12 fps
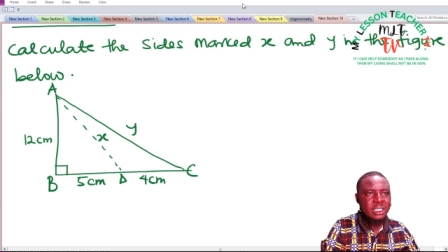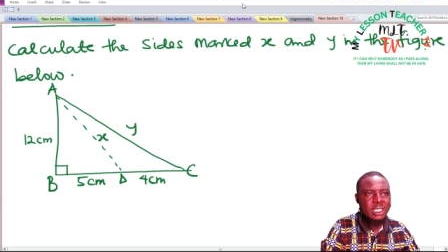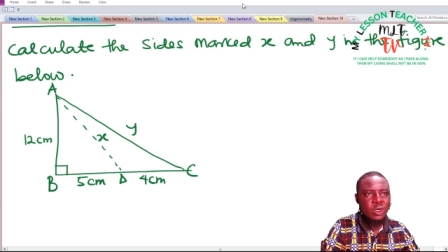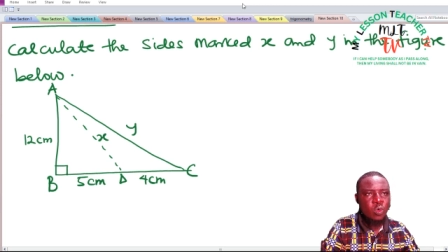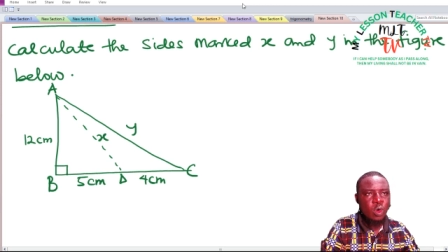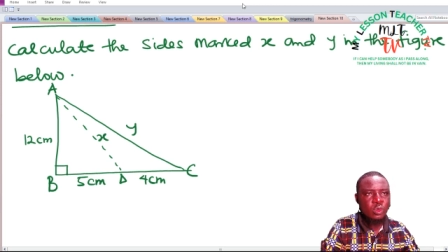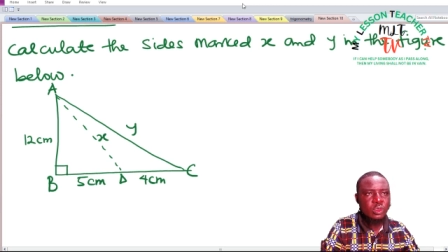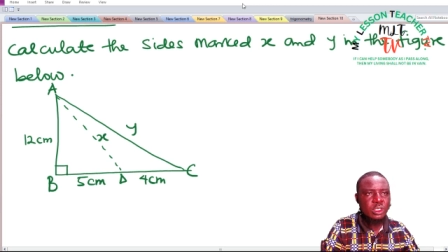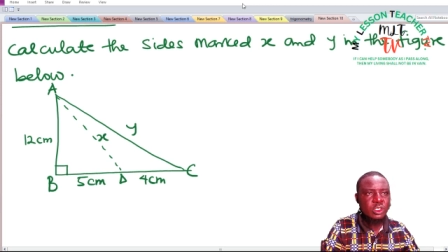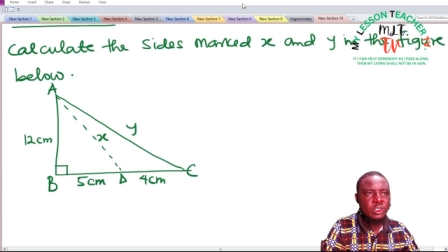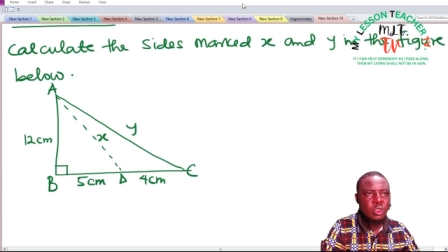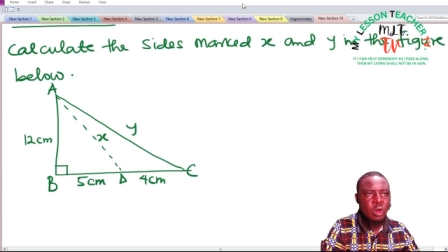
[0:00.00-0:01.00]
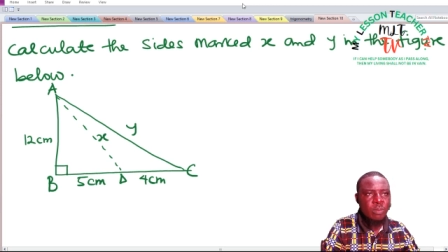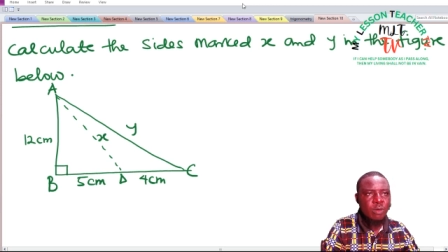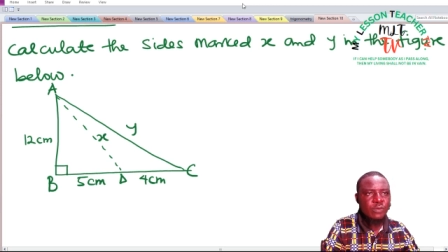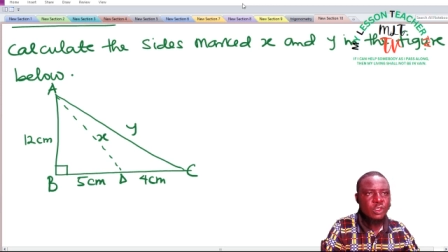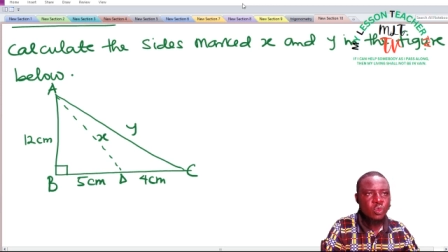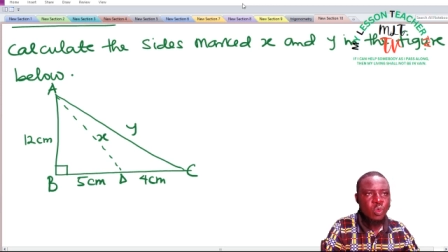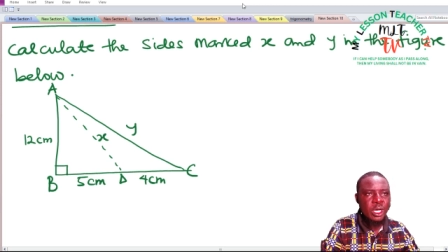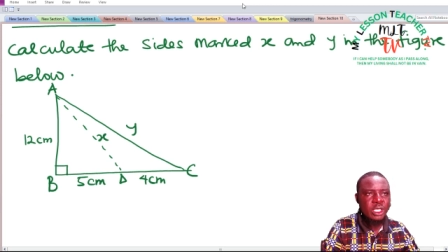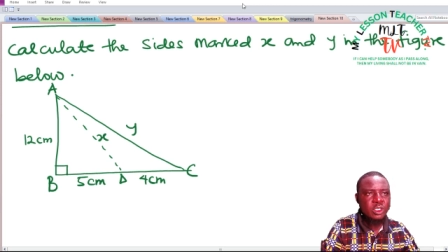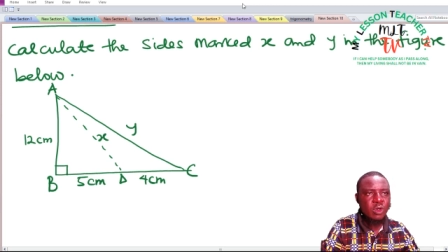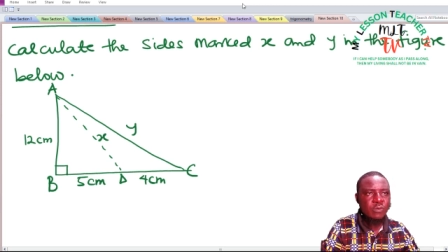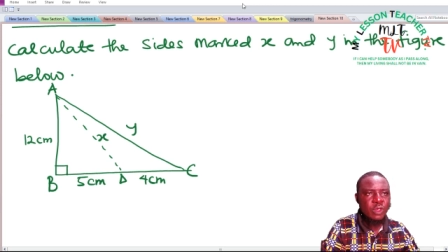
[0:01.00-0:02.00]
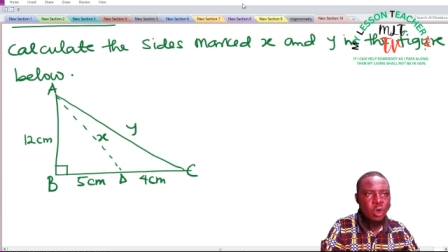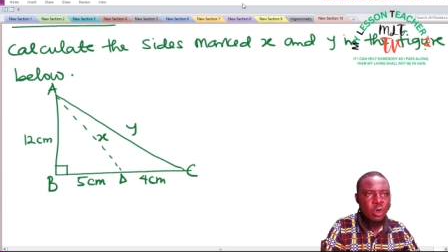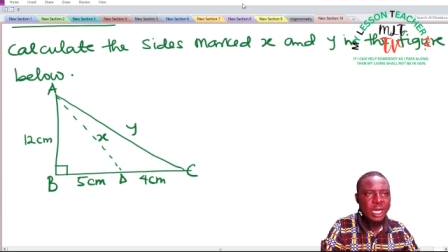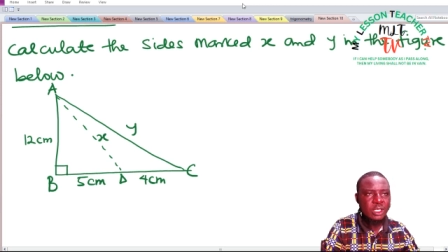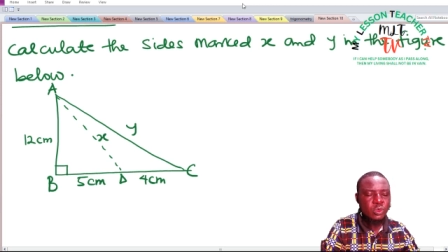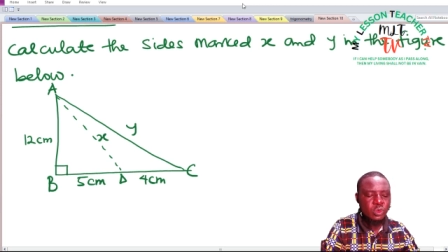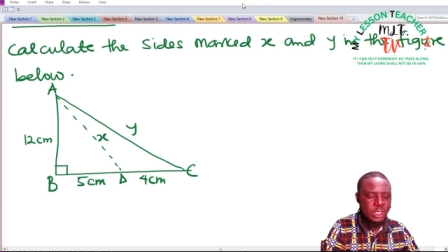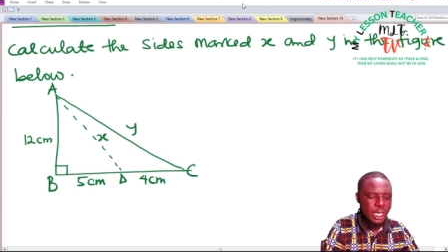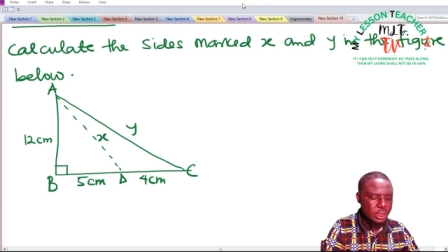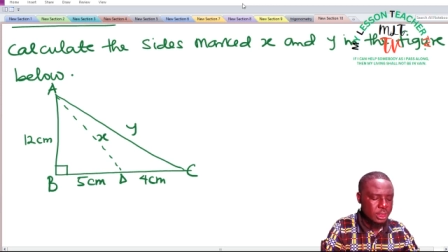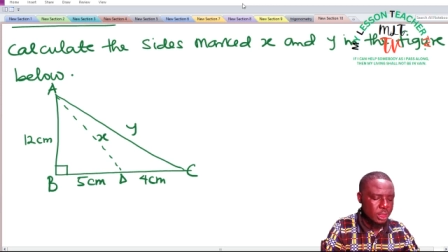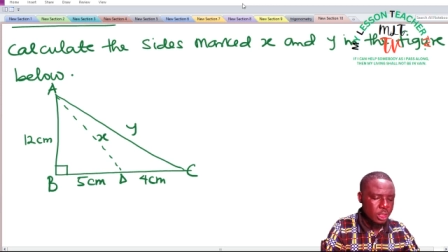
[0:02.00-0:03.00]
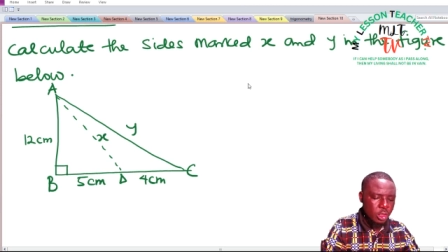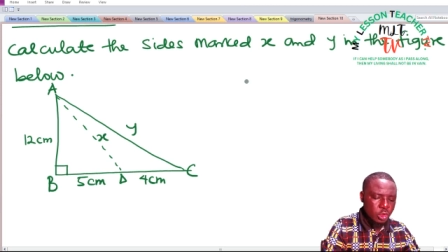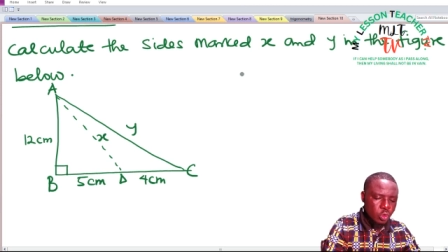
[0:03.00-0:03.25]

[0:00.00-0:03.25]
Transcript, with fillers: is equal to the sum of the squares of the other two sides.